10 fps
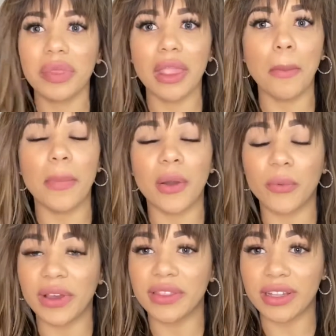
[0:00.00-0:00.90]
But
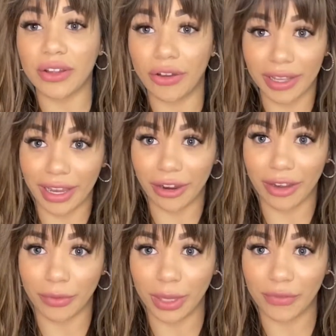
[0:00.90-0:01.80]
with the long hair, I
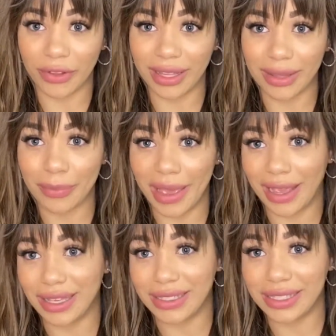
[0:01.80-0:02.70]
really feel like the
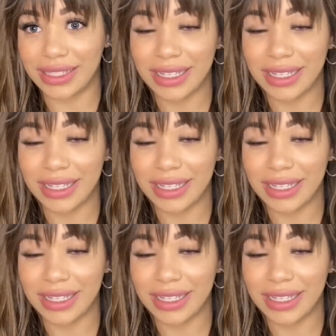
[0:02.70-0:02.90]
bangs